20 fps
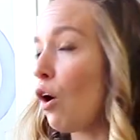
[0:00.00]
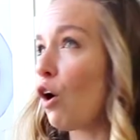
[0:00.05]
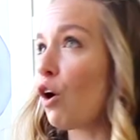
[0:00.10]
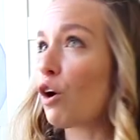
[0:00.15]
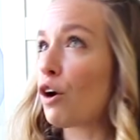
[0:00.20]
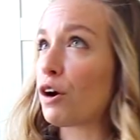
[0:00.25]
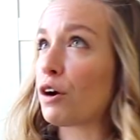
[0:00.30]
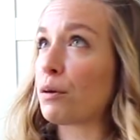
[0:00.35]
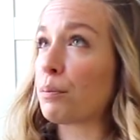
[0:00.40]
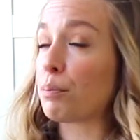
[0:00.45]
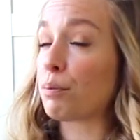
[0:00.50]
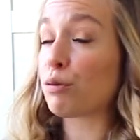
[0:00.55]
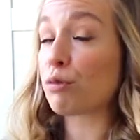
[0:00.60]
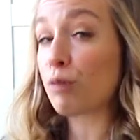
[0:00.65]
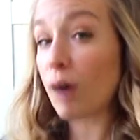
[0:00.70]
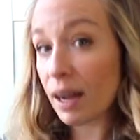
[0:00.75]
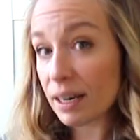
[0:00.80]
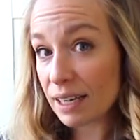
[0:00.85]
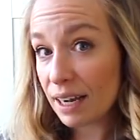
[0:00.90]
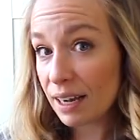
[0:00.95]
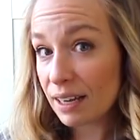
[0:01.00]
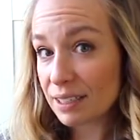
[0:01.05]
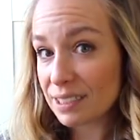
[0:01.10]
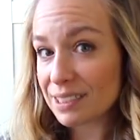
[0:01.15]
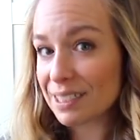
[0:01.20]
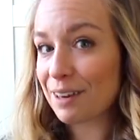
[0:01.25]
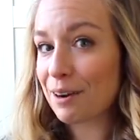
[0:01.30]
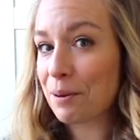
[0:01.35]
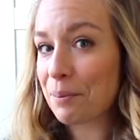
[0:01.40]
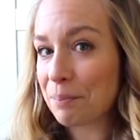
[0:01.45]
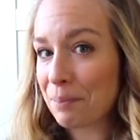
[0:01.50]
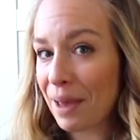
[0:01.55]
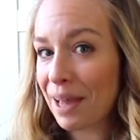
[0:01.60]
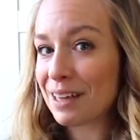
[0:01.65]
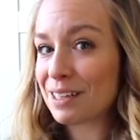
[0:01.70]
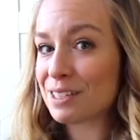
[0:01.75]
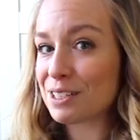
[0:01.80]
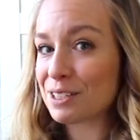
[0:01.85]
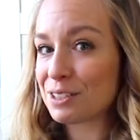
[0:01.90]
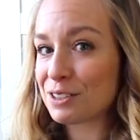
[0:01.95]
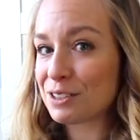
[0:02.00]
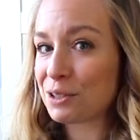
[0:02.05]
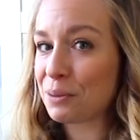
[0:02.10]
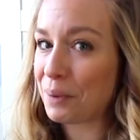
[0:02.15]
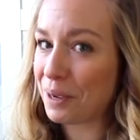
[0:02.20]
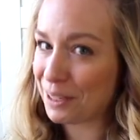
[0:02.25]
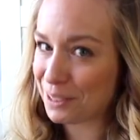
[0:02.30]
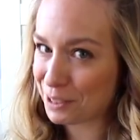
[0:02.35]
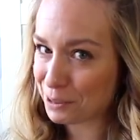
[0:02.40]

are products that are meant to make a